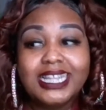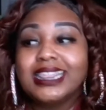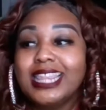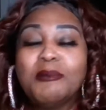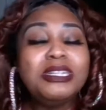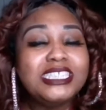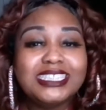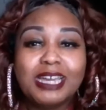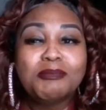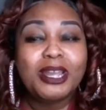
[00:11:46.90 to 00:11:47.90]
Let me just
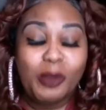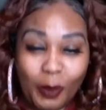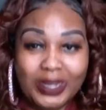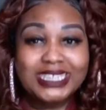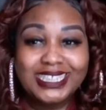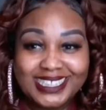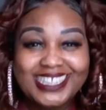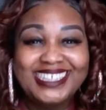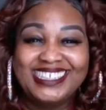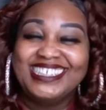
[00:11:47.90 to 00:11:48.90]
get my coins
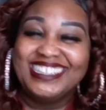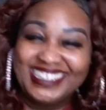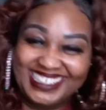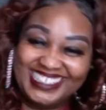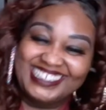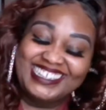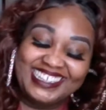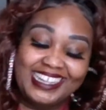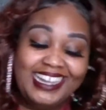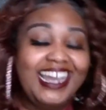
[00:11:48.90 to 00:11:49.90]

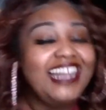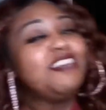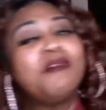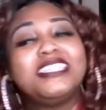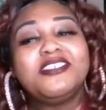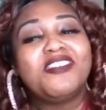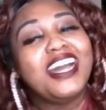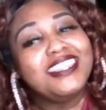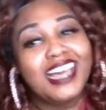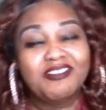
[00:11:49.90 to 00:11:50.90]
and live my
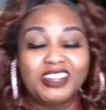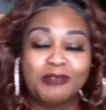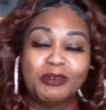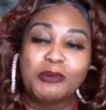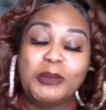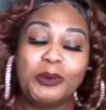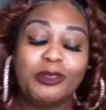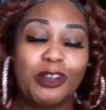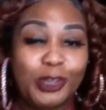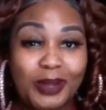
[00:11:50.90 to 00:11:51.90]
divine life and help other people
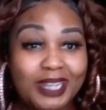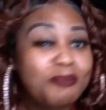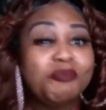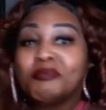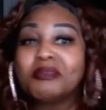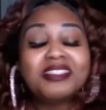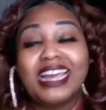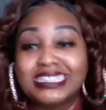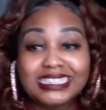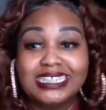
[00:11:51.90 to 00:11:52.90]
along the way.
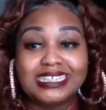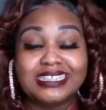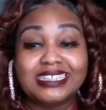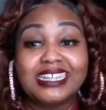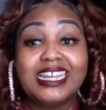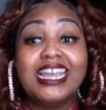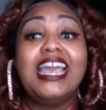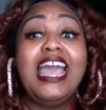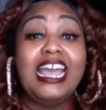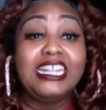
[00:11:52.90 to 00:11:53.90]
That's it.
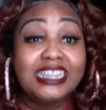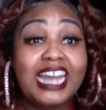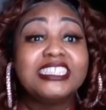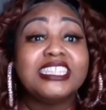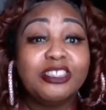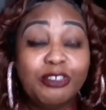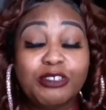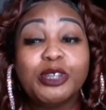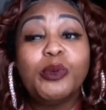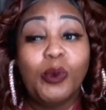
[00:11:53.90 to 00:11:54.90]
And that's
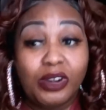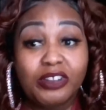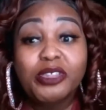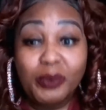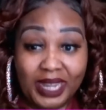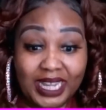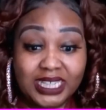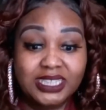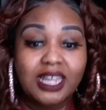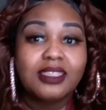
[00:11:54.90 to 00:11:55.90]
literally one of the
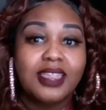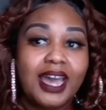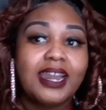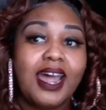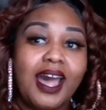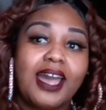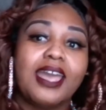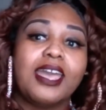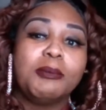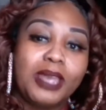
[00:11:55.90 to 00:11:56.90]
ways that I
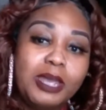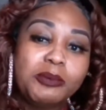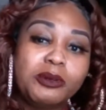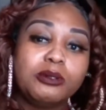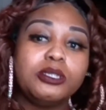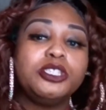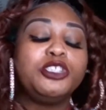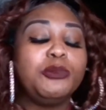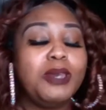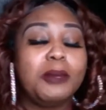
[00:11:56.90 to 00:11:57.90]
am able
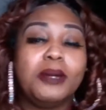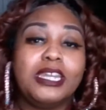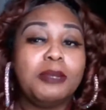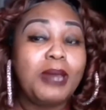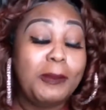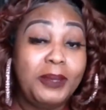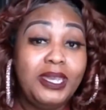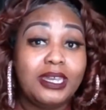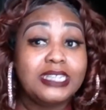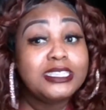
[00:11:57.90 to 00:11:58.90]
to make money in my
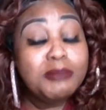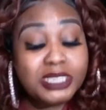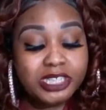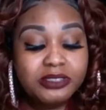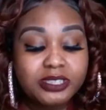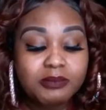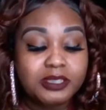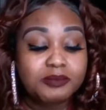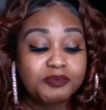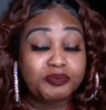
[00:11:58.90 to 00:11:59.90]
being. Because let me tell you
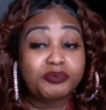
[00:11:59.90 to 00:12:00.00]
something.